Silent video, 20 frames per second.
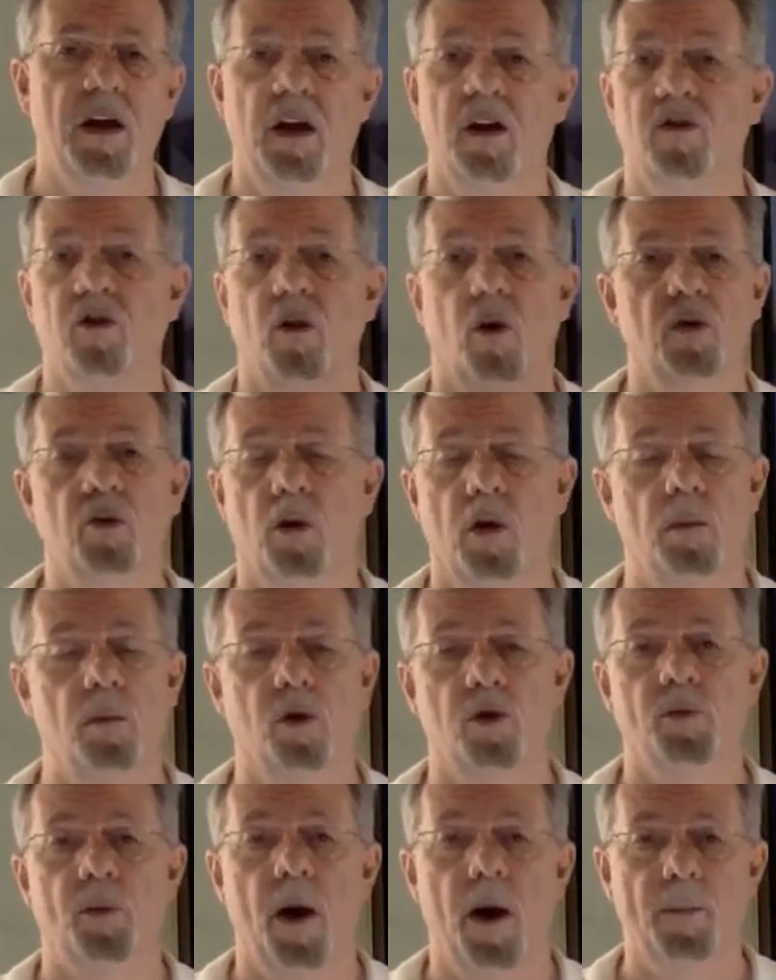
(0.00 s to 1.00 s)
and it's always one of the
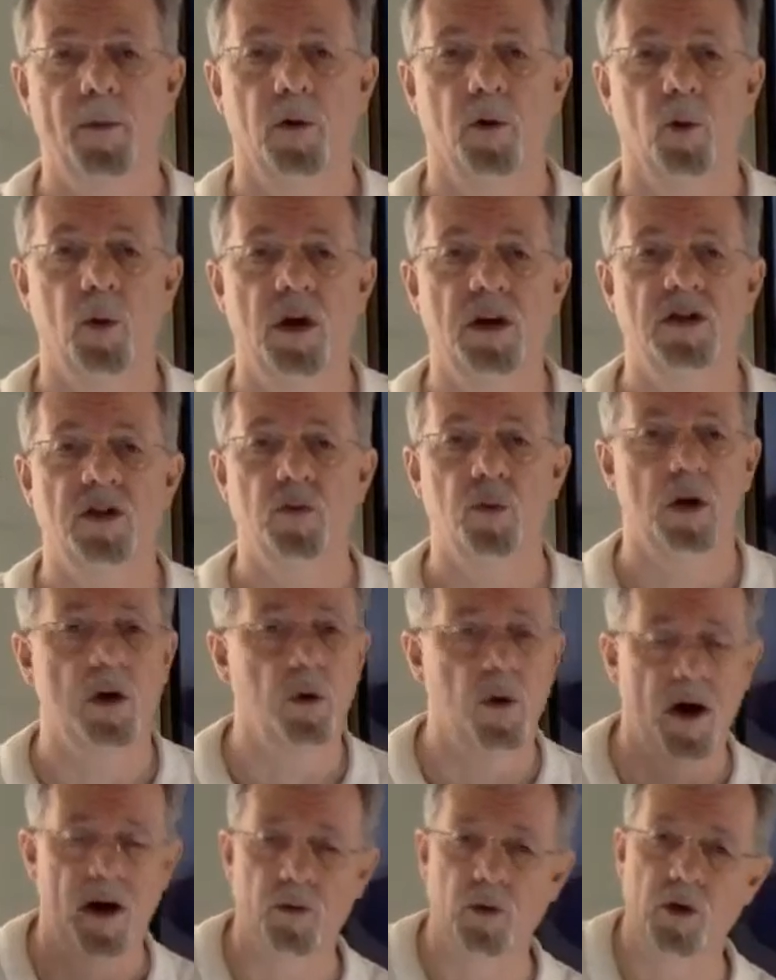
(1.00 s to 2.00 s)
most popular weeks as we
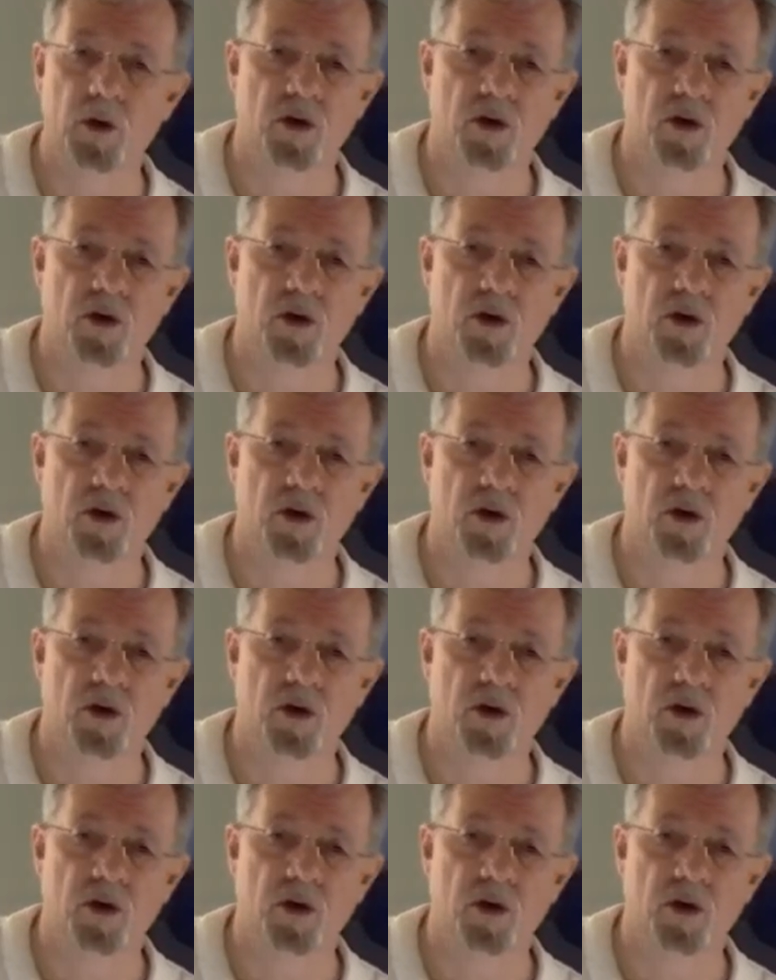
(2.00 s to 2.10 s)
go out